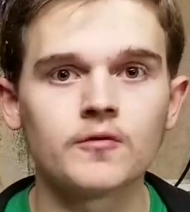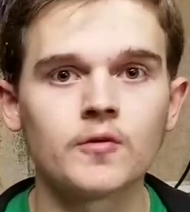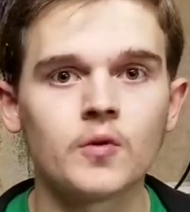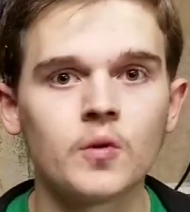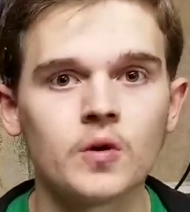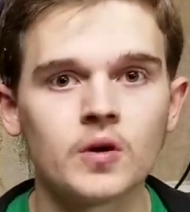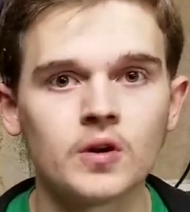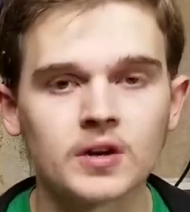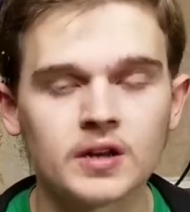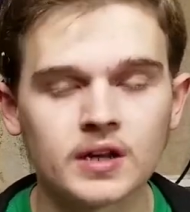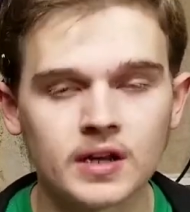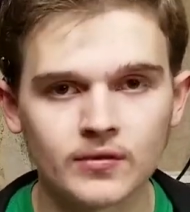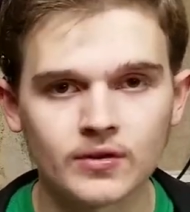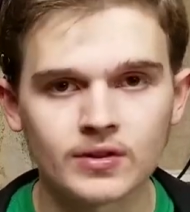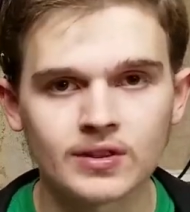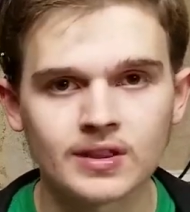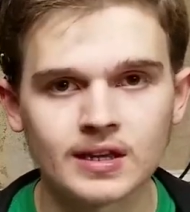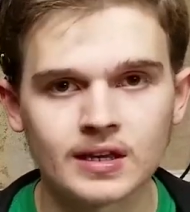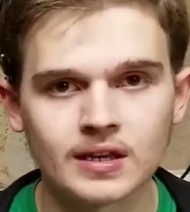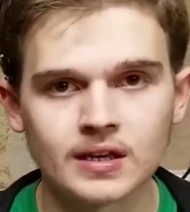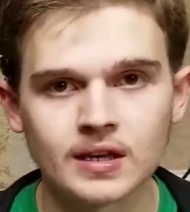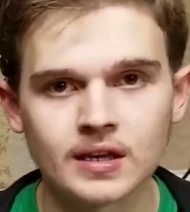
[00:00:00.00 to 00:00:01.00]
forward and
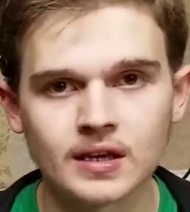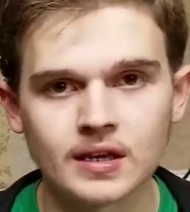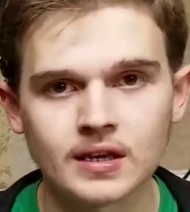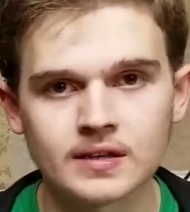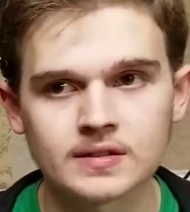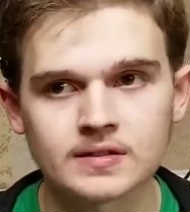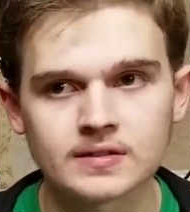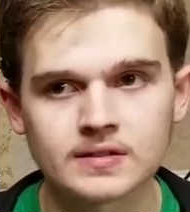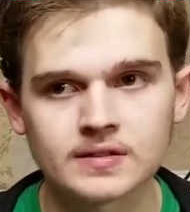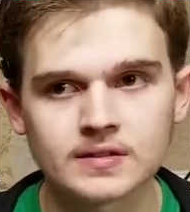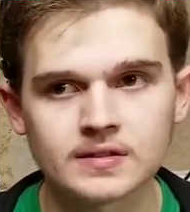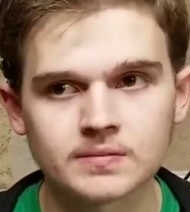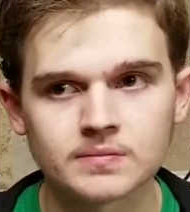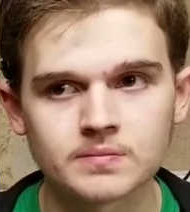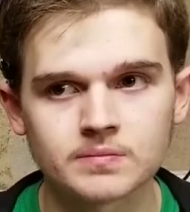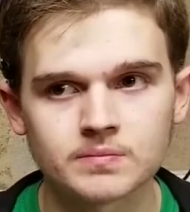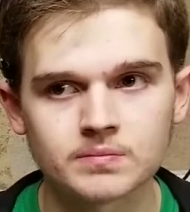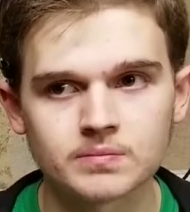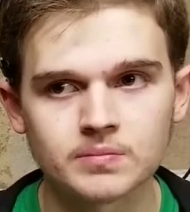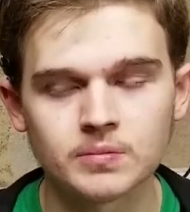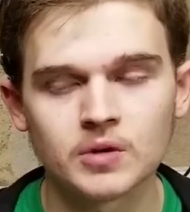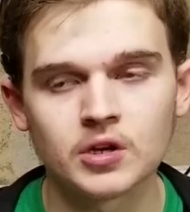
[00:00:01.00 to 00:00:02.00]
everything is
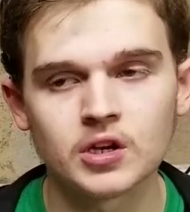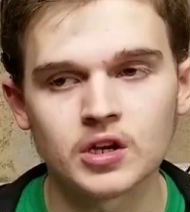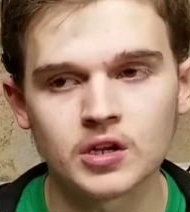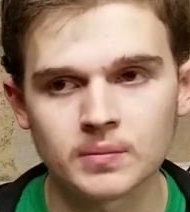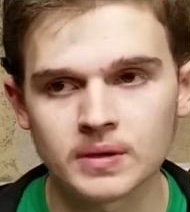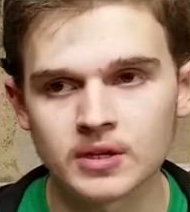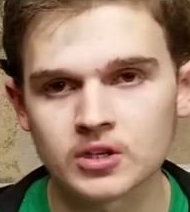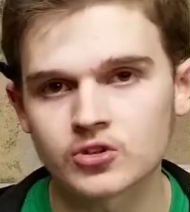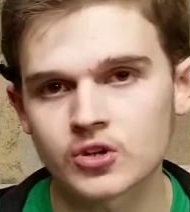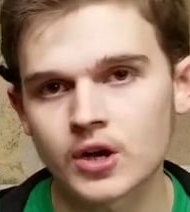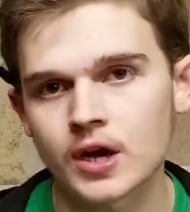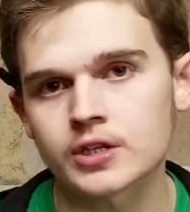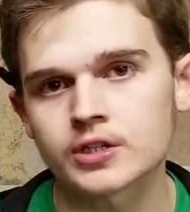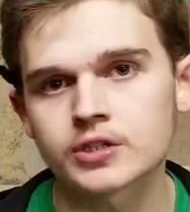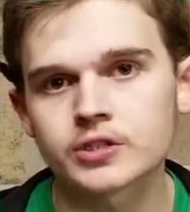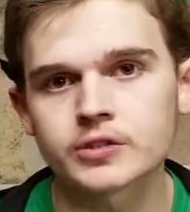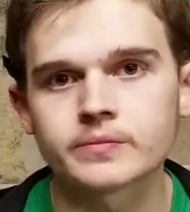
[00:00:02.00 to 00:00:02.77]
going to be trash